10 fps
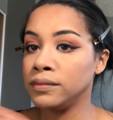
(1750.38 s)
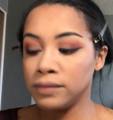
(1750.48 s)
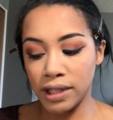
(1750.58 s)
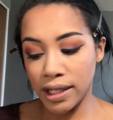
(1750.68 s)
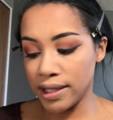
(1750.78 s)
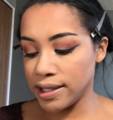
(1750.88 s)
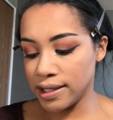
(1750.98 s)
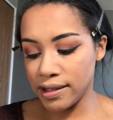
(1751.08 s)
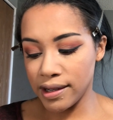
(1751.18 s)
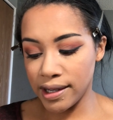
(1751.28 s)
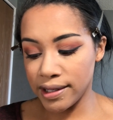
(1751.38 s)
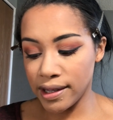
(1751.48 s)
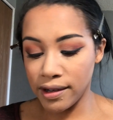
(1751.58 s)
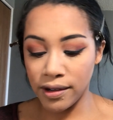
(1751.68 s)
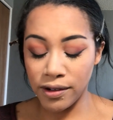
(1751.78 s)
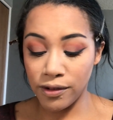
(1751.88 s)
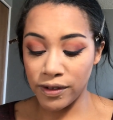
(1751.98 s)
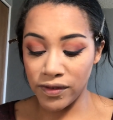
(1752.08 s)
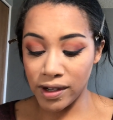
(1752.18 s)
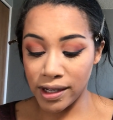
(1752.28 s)
Yes, you guys, I know.
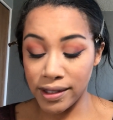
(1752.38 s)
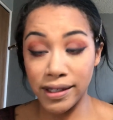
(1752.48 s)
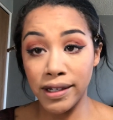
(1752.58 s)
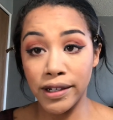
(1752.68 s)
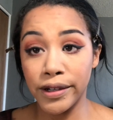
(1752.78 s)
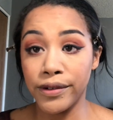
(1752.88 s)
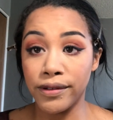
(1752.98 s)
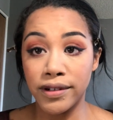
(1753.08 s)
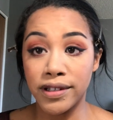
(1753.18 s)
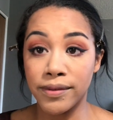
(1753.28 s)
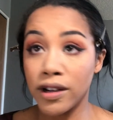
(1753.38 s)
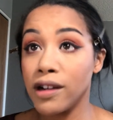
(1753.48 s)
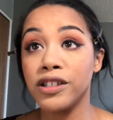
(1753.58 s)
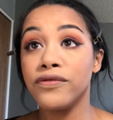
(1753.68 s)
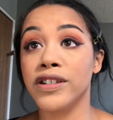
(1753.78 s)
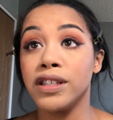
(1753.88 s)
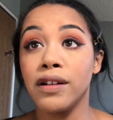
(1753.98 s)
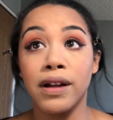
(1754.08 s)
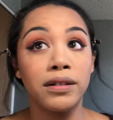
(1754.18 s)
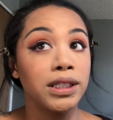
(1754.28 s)
If you guys didn't know, there is some controversy
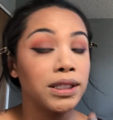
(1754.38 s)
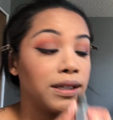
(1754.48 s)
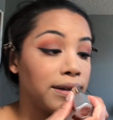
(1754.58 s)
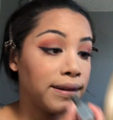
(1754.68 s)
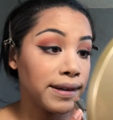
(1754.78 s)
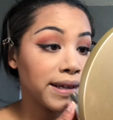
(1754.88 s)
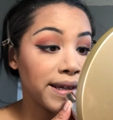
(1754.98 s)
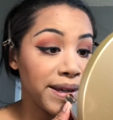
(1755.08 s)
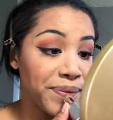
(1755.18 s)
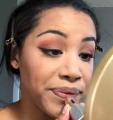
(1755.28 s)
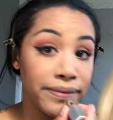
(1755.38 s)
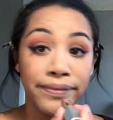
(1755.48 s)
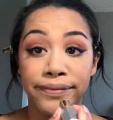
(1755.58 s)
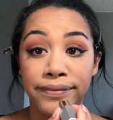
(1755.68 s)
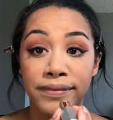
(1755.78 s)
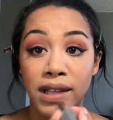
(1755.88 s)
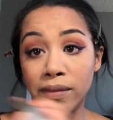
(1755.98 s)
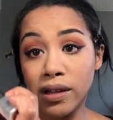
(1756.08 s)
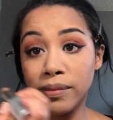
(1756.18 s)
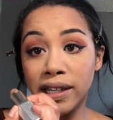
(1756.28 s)
around it. I'm
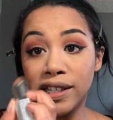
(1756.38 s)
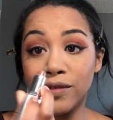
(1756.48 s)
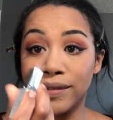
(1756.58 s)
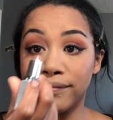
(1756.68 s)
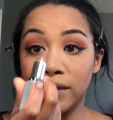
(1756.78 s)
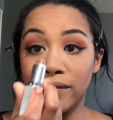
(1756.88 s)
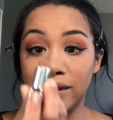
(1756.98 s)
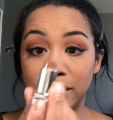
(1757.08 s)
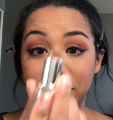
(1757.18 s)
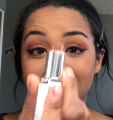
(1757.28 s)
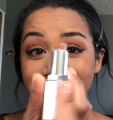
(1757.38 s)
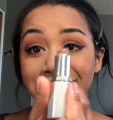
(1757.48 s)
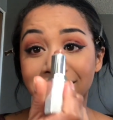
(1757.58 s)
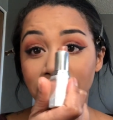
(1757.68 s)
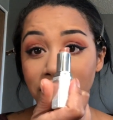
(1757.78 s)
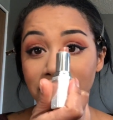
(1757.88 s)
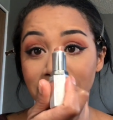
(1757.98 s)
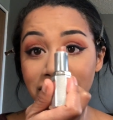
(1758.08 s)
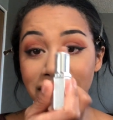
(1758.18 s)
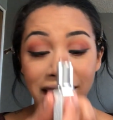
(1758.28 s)
not gonna play into it. Love the lipstick. Look,
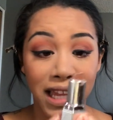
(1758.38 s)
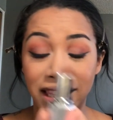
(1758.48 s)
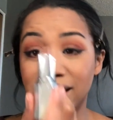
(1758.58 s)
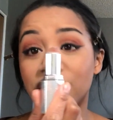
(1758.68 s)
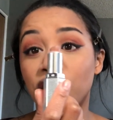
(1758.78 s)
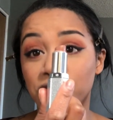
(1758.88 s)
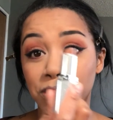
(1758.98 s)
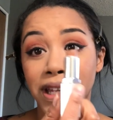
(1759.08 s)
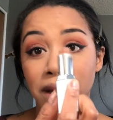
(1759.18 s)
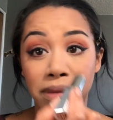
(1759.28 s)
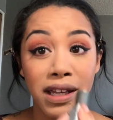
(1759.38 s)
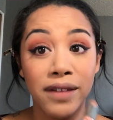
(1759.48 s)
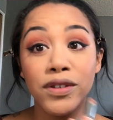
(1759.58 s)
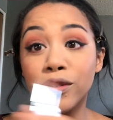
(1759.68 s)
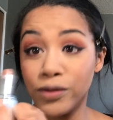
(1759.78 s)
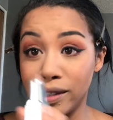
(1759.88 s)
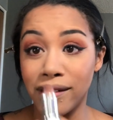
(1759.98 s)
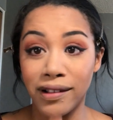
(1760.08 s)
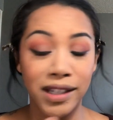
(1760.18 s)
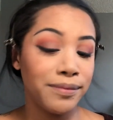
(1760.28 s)
this is the end. This is all the way up. I have used it
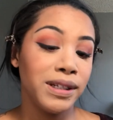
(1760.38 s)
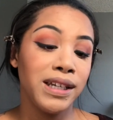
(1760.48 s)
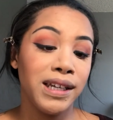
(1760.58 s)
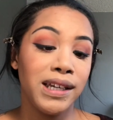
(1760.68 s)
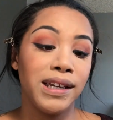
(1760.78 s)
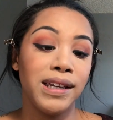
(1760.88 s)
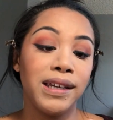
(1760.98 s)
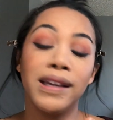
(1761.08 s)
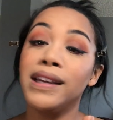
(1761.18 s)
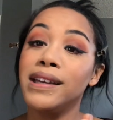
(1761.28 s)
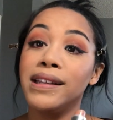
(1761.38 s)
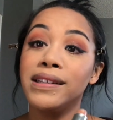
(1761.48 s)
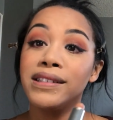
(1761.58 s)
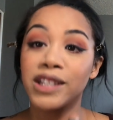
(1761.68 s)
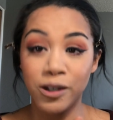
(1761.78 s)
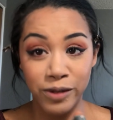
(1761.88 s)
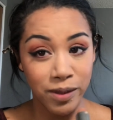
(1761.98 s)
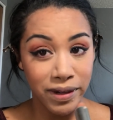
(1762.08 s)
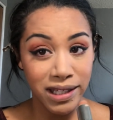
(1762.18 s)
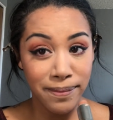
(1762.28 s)
all up. And I hope she
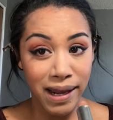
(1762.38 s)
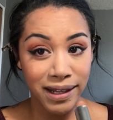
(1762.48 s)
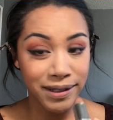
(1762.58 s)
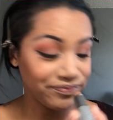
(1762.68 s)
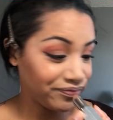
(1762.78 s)
brings it back.